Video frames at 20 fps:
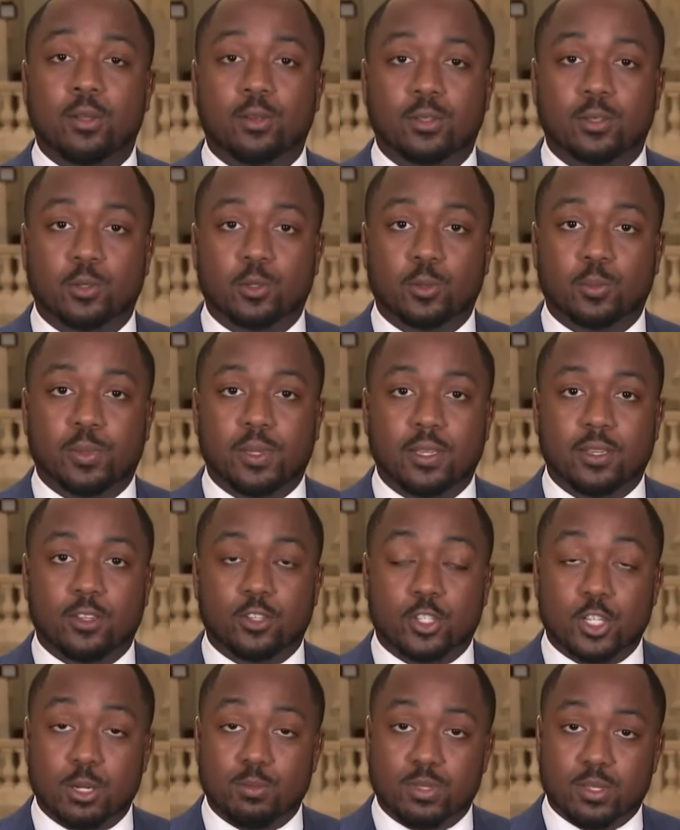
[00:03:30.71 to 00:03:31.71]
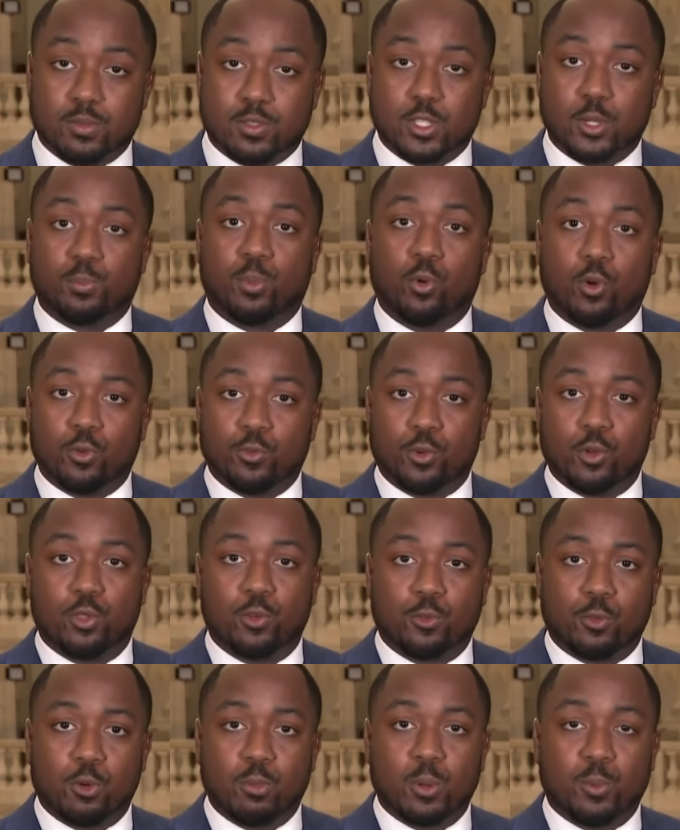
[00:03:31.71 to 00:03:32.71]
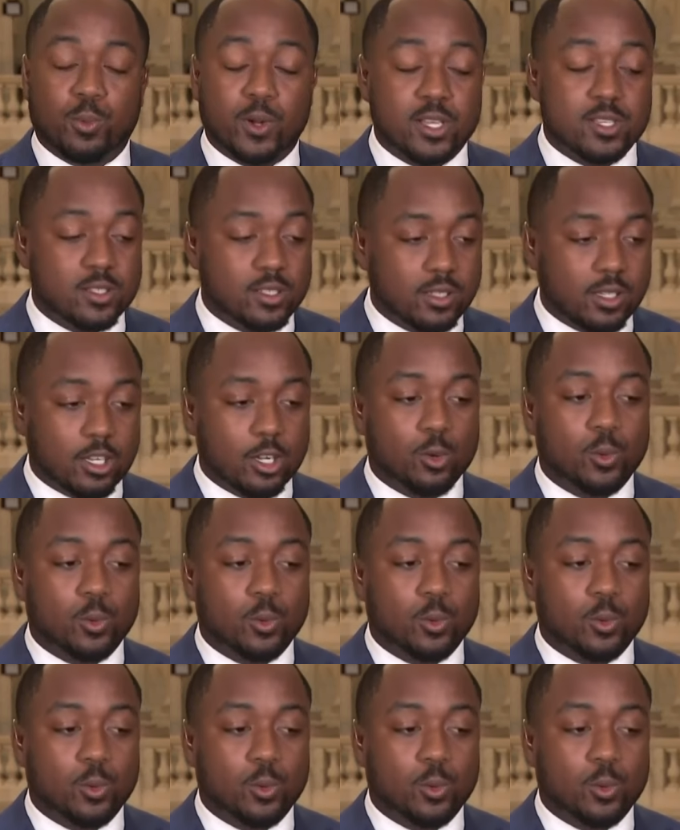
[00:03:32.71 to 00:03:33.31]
out a little bit in terms of support for the former president,